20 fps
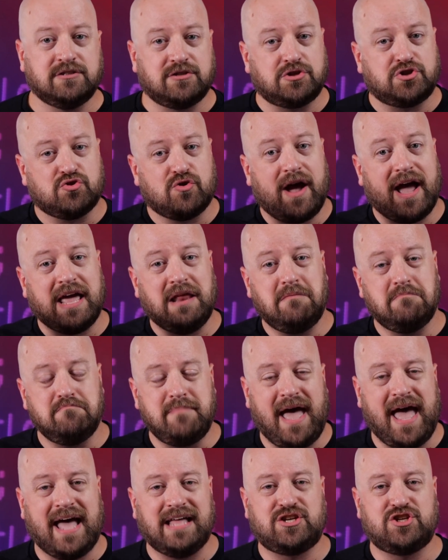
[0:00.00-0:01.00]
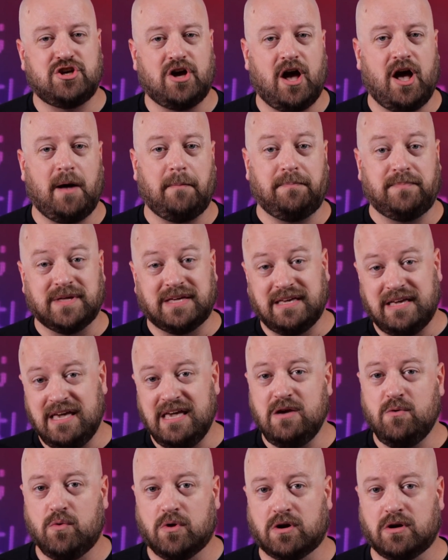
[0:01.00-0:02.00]
So try and match up the
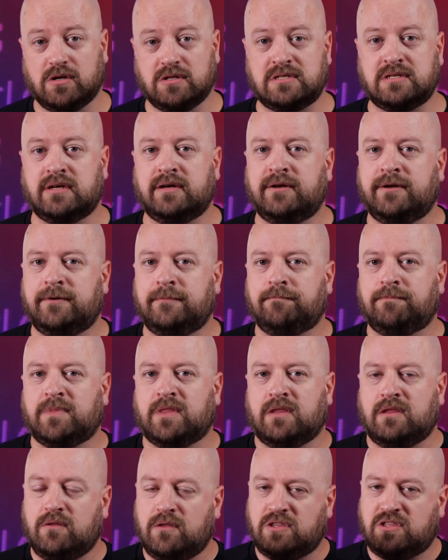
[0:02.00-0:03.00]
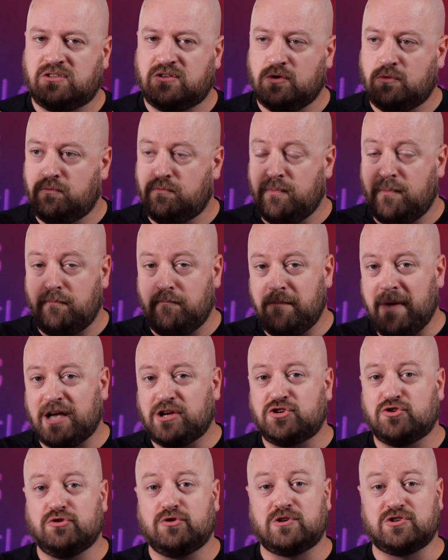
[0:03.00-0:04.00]
keywords to
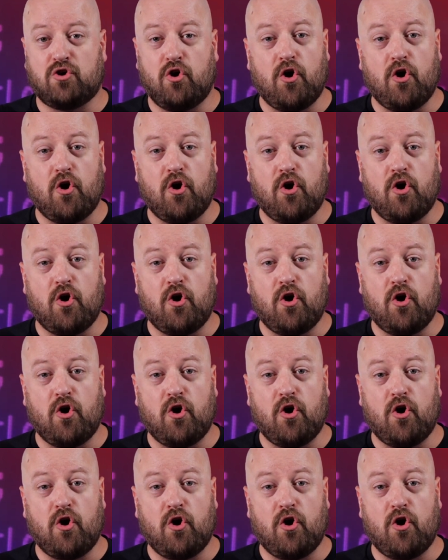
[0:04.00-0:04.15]
make sure